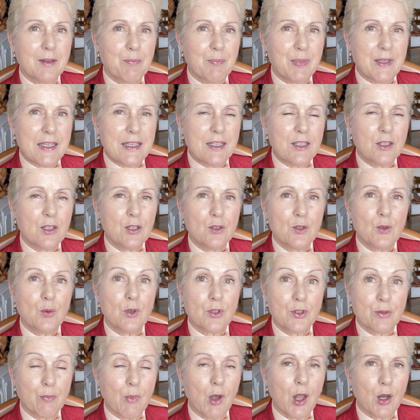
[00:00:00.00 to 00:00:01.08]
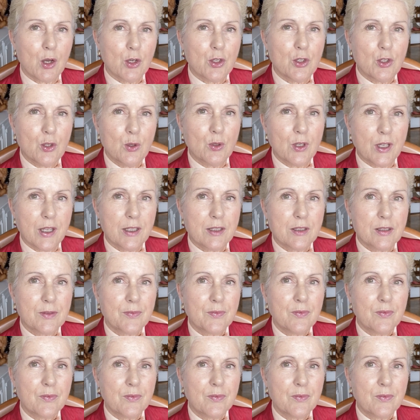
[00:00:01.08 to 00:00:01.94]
beat to a smaller unit.